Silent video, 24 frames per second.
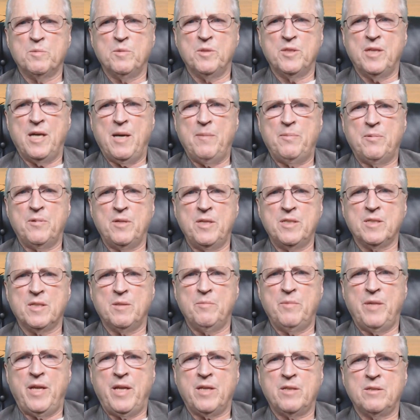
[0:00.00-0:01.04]
monopolies
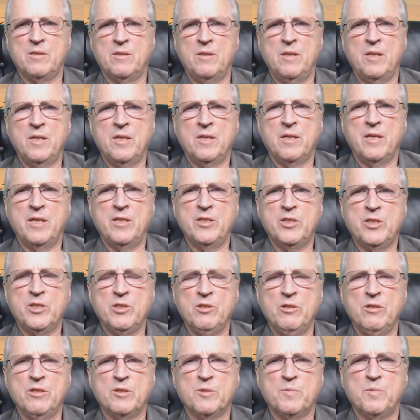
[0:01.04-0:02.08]
on medical
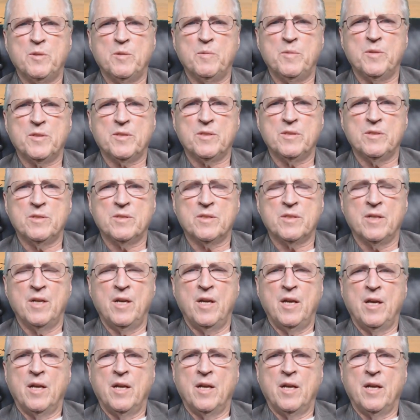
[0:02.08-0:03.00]
insurance purposes.